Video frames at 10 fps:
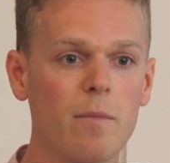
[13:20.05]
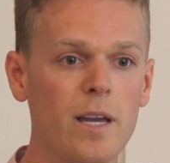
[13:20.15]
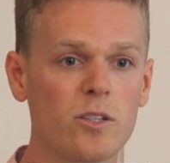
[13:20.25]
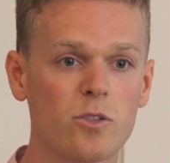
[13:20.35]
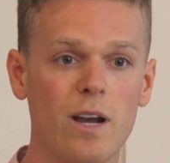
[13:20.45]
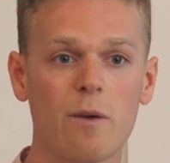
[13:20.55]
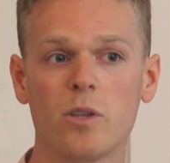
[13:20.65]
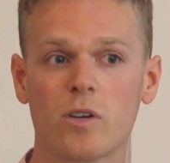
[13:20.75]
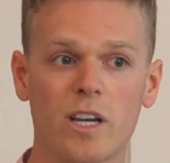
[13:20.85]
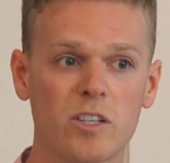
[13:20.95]
interact
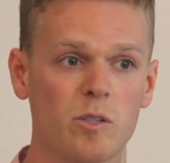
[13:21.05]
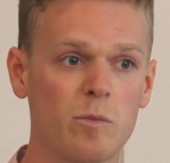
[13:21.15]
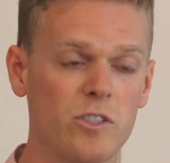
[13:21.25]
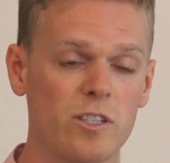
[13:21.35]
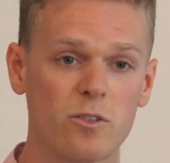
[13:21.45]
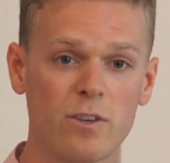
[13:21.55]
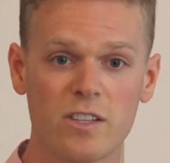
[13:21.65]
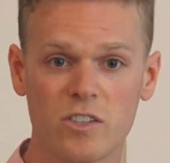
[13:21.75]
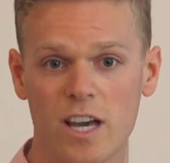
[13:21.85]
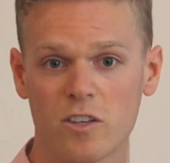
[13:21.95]
with your customers in a
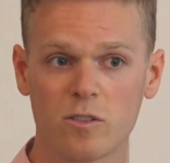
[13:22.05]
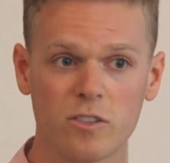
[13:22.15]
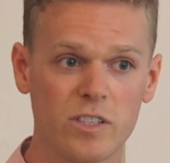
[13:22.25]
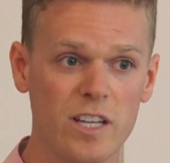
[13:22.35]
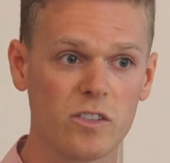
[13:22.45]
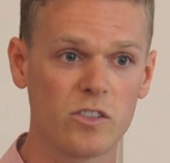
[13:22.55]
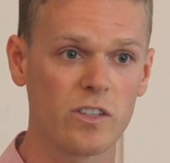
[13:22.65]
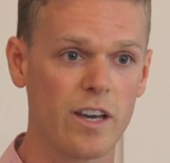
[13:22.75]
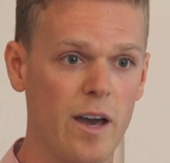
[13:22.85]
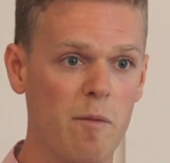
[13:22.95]
transactional
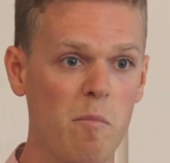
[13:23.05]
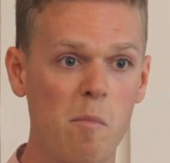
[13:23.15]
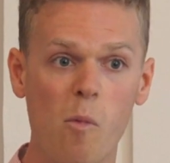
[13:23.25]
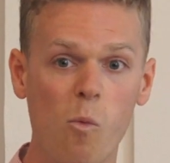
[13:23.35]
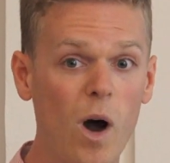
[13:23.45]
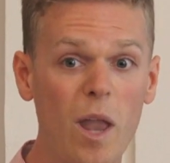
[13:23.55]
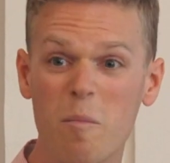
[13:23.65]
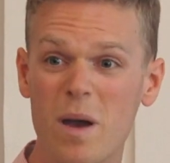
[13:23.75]
sense 1,